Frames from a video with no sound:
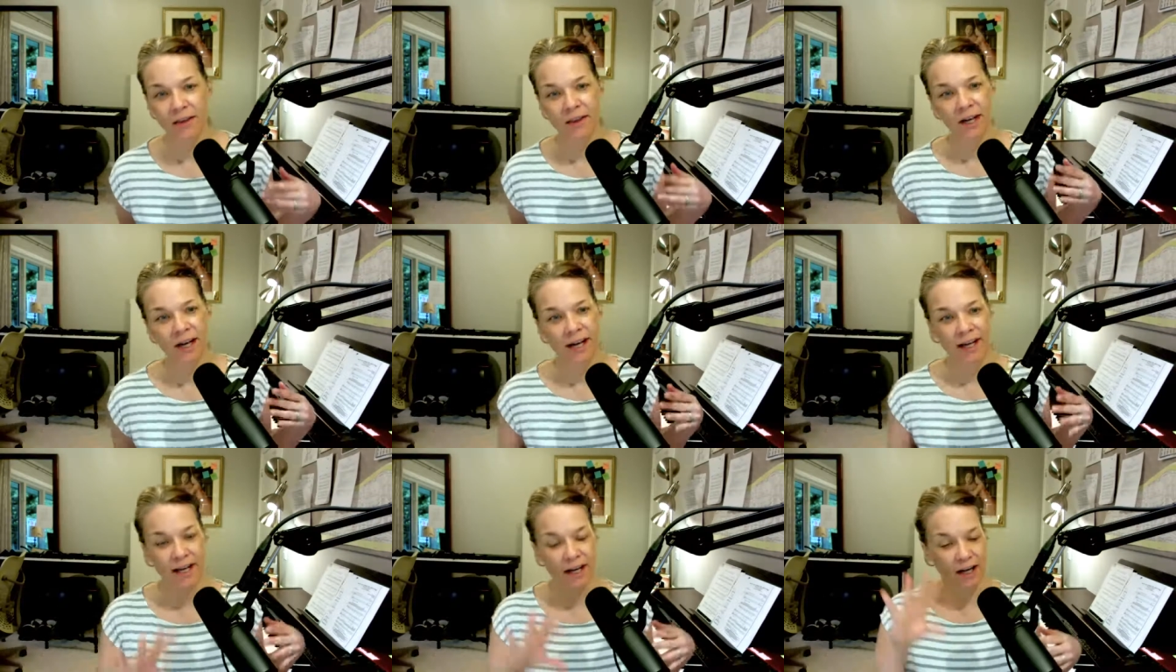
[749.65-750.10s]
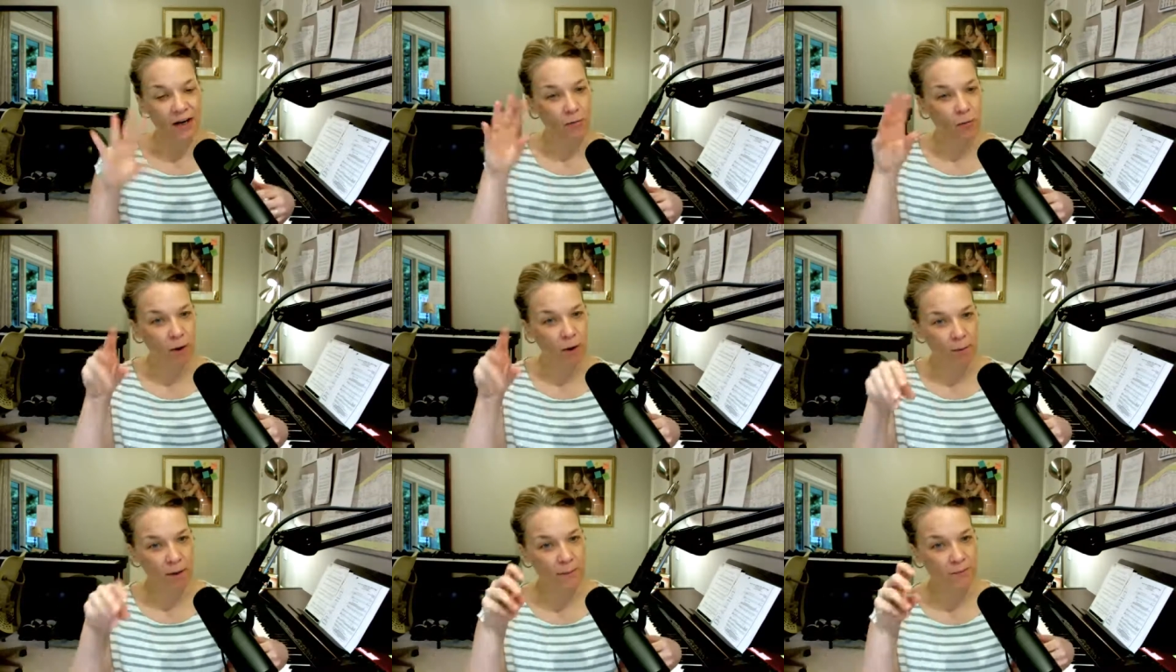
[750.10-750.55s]
then I kind of
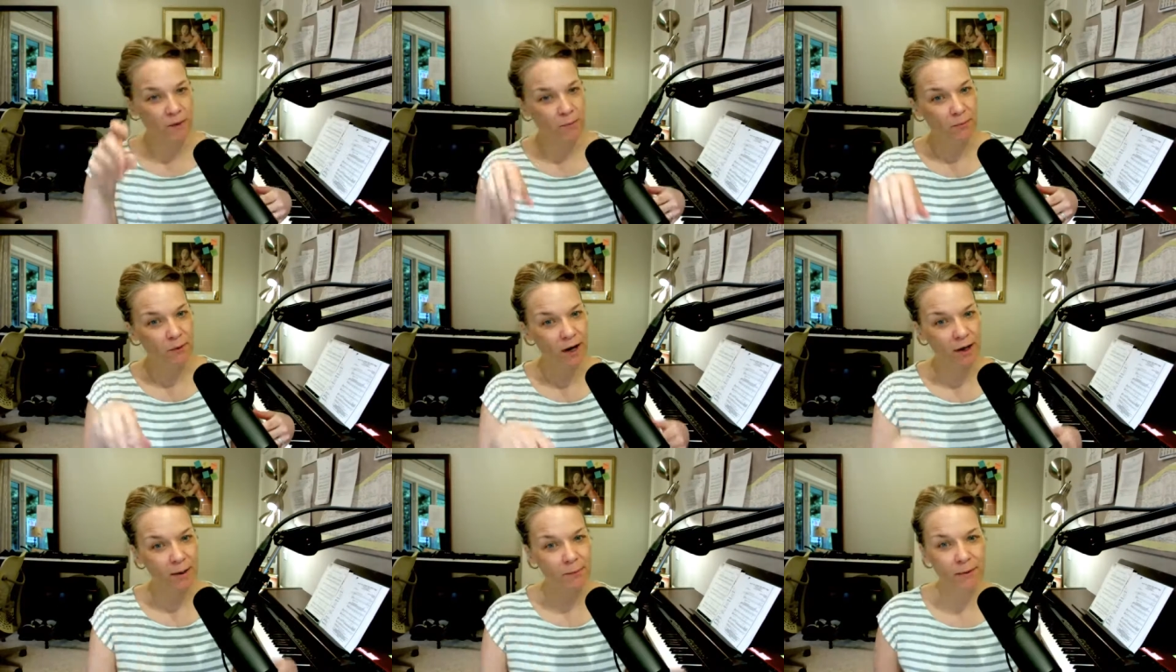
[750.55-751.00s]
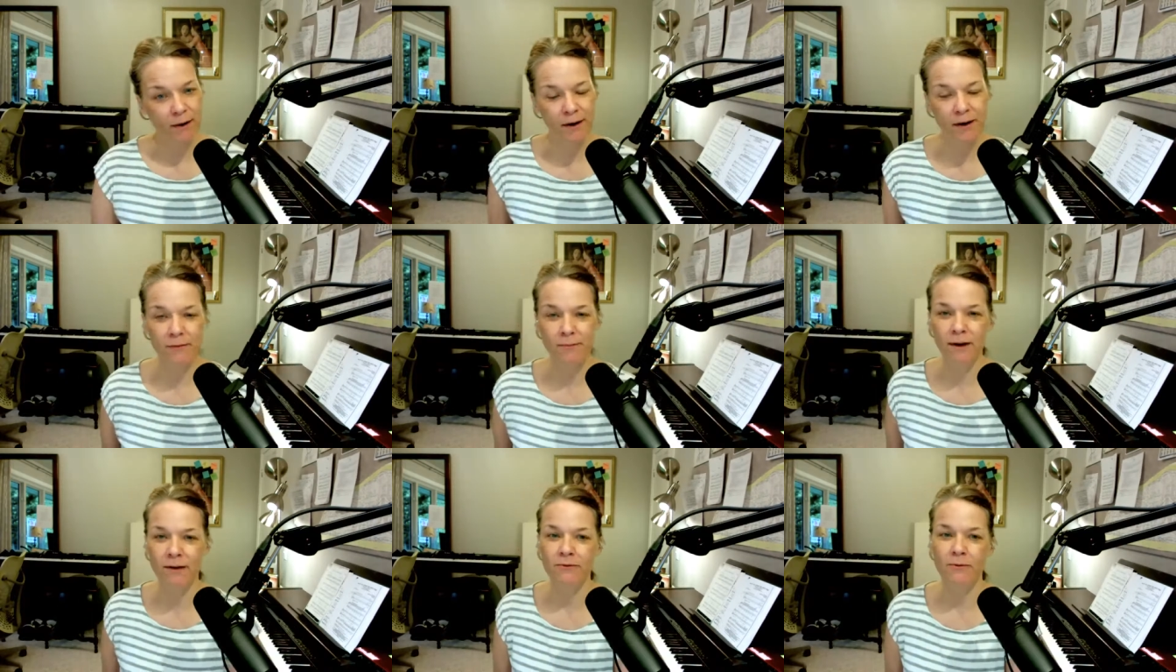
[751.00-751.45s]
warm up the brighter
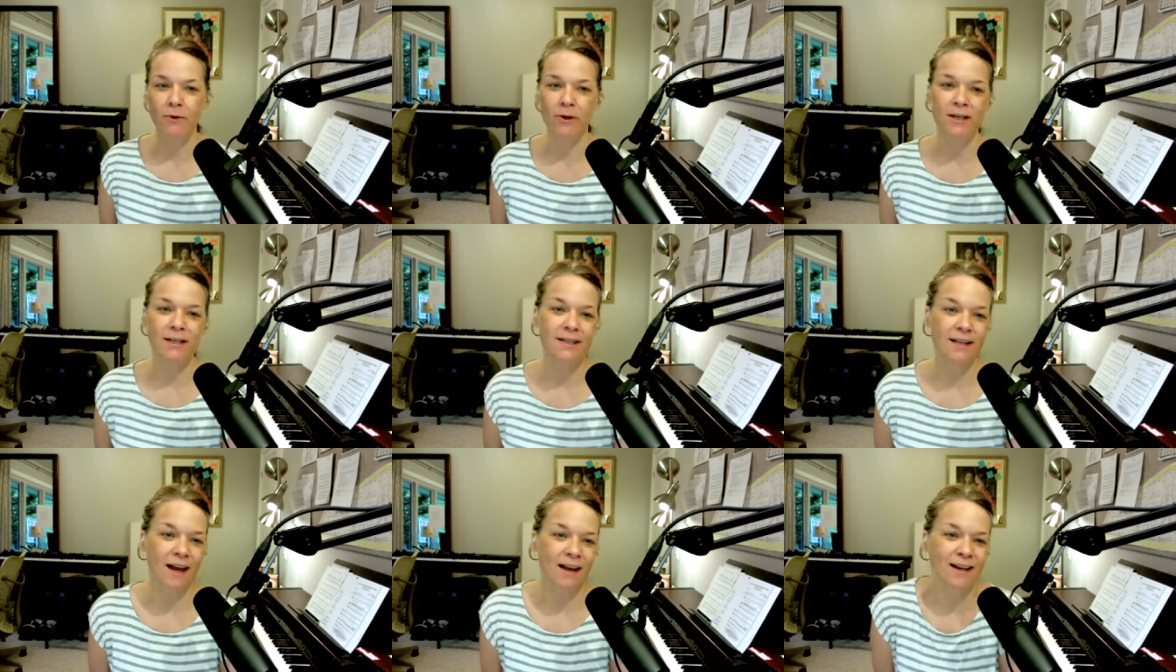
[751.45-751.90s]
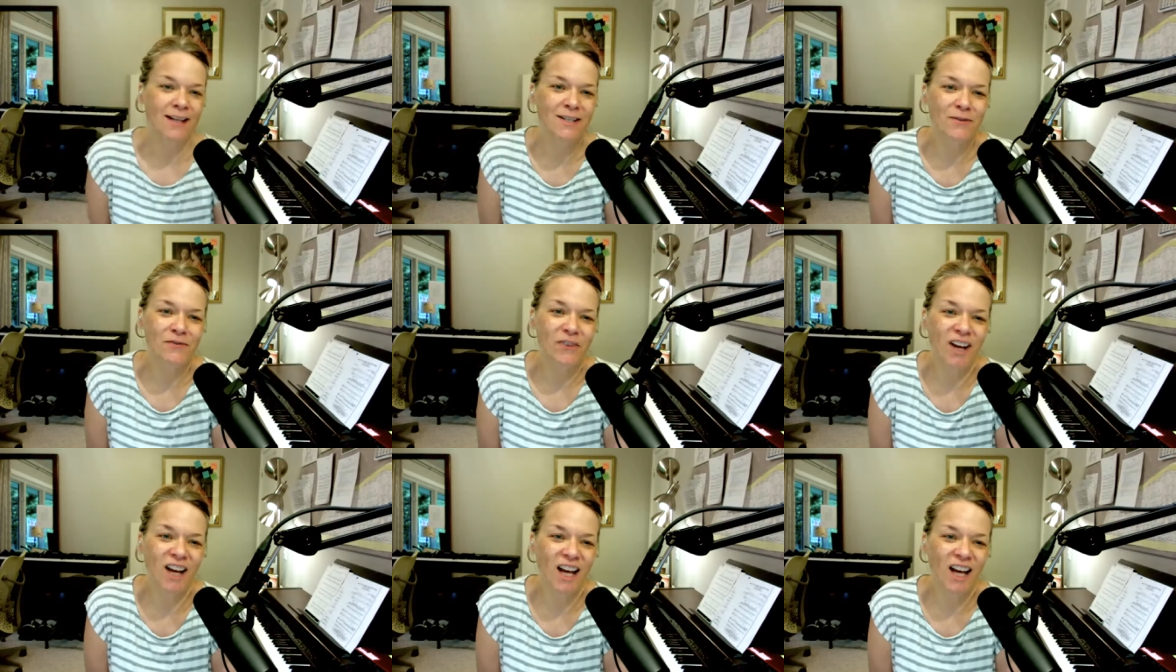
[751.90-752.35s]
part of my voice, and
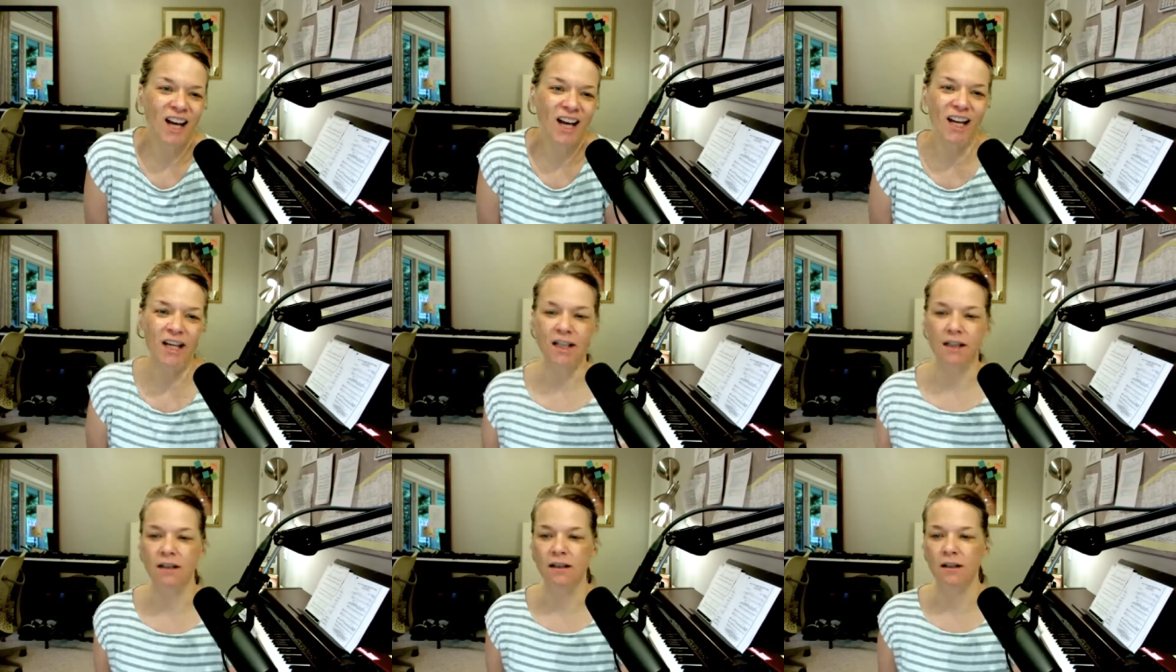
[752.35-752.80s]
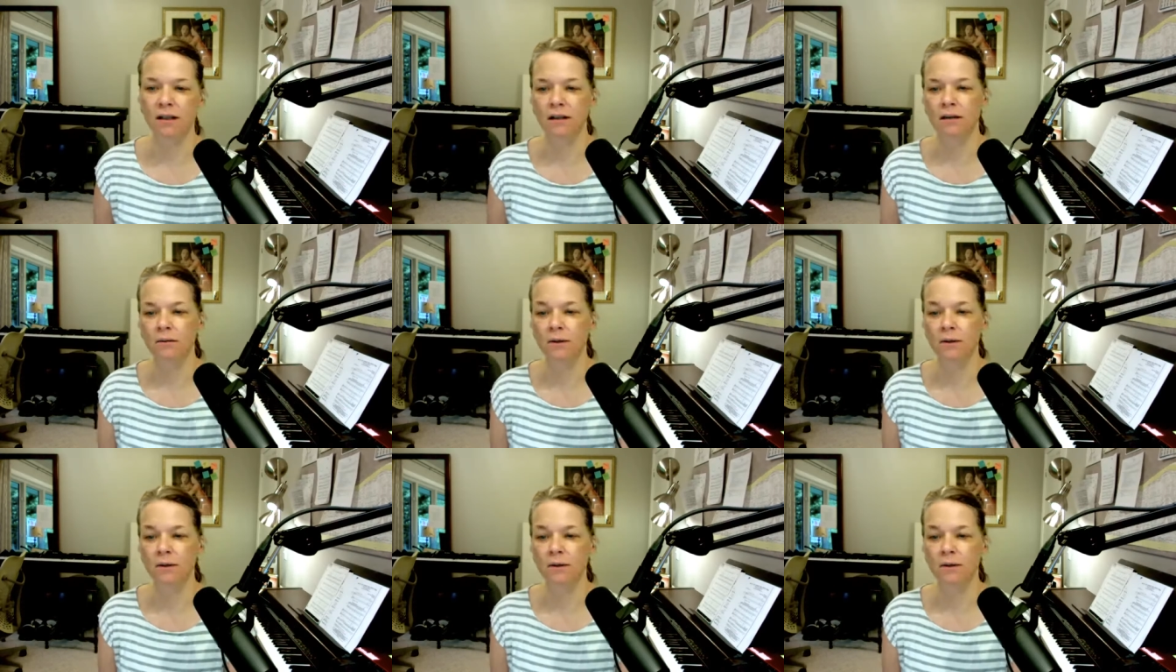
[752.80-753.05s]
it's fun.